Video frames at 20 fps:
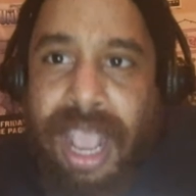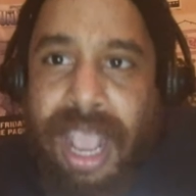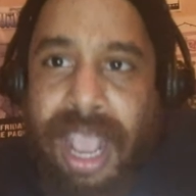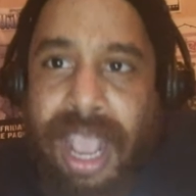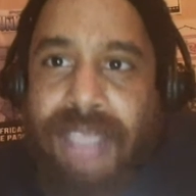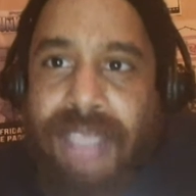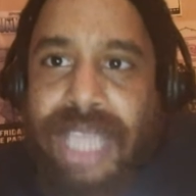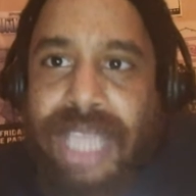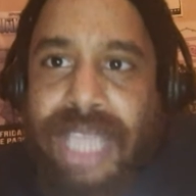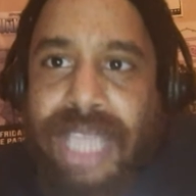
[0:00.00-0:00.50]

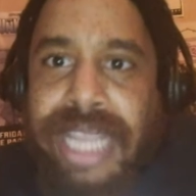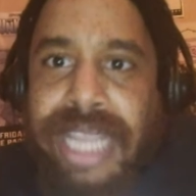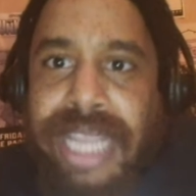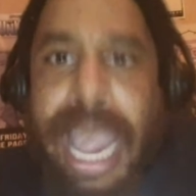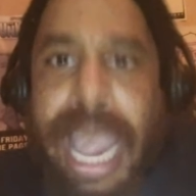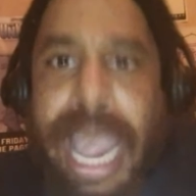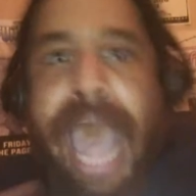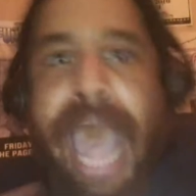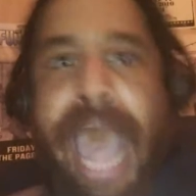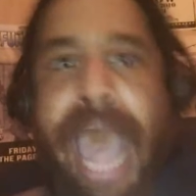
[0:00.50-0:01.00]
Like,
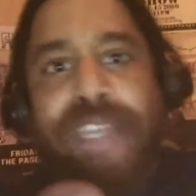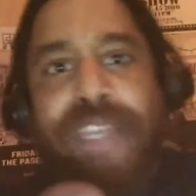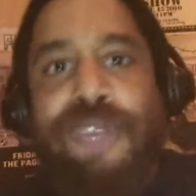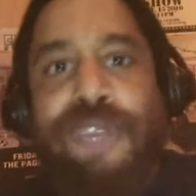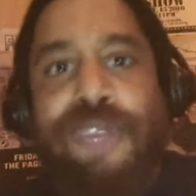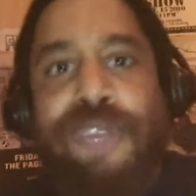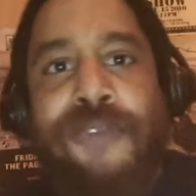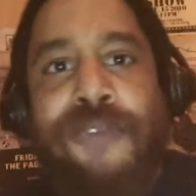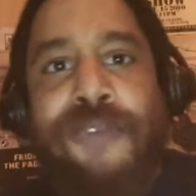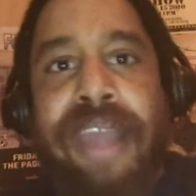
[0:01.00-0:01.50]
how do you
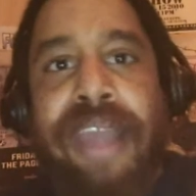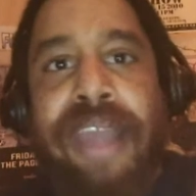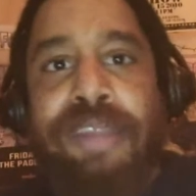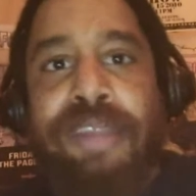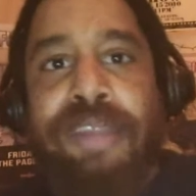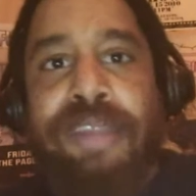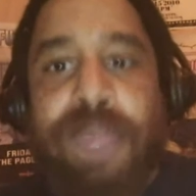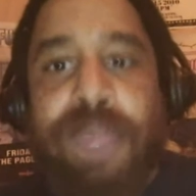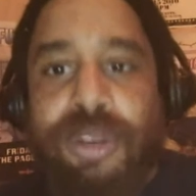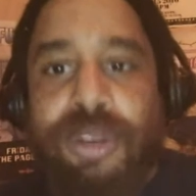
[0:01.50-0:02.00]
find a
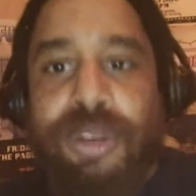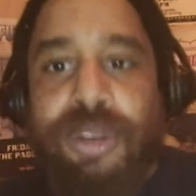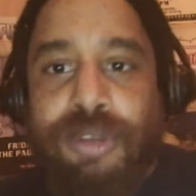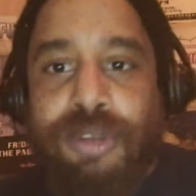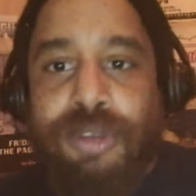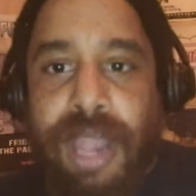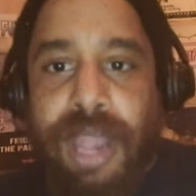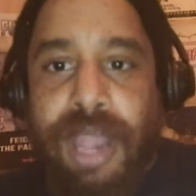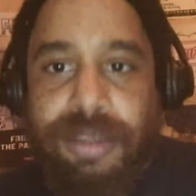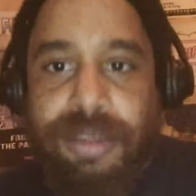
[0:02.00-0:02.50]
middle
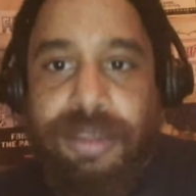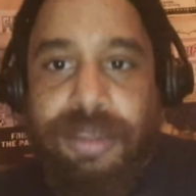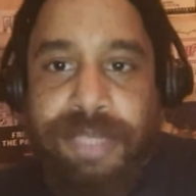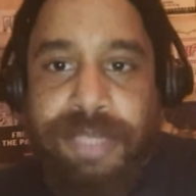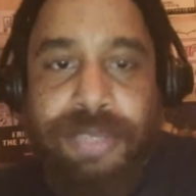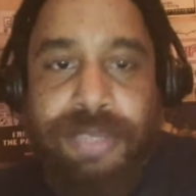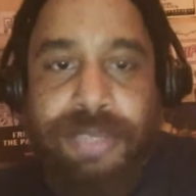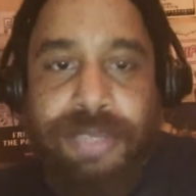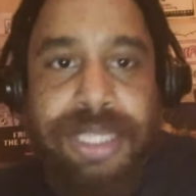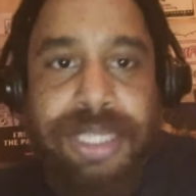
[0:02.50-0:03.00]
ground
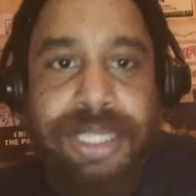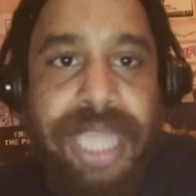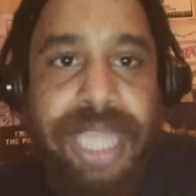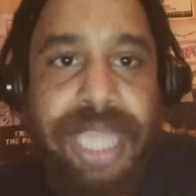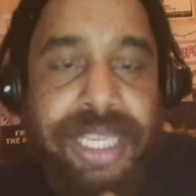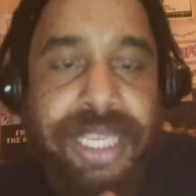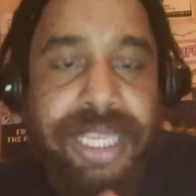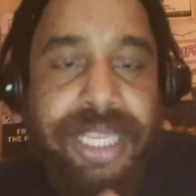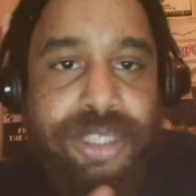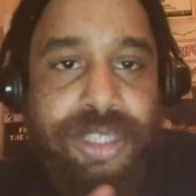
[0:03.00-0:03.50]
between
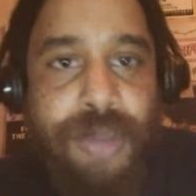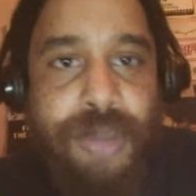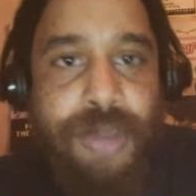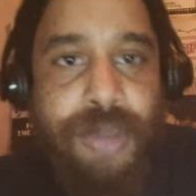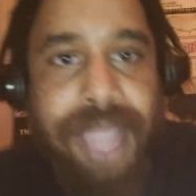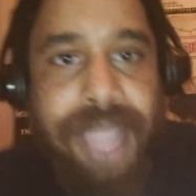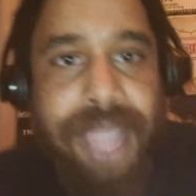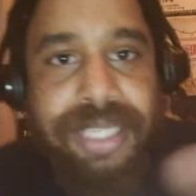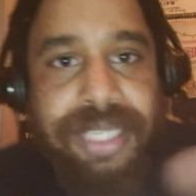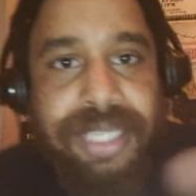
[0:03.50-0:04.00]
letting new
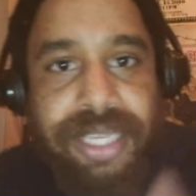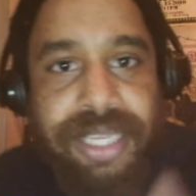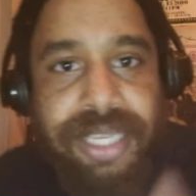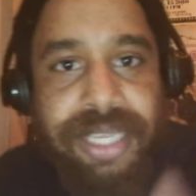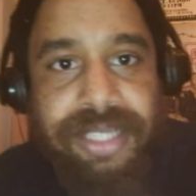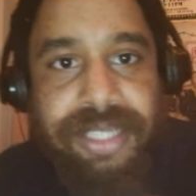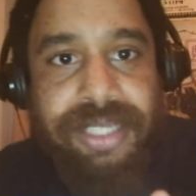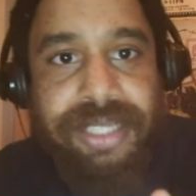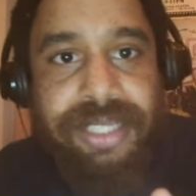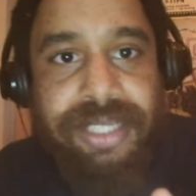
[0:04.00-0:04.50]

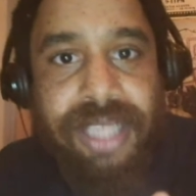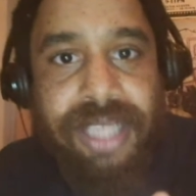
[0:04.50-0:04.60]
ideas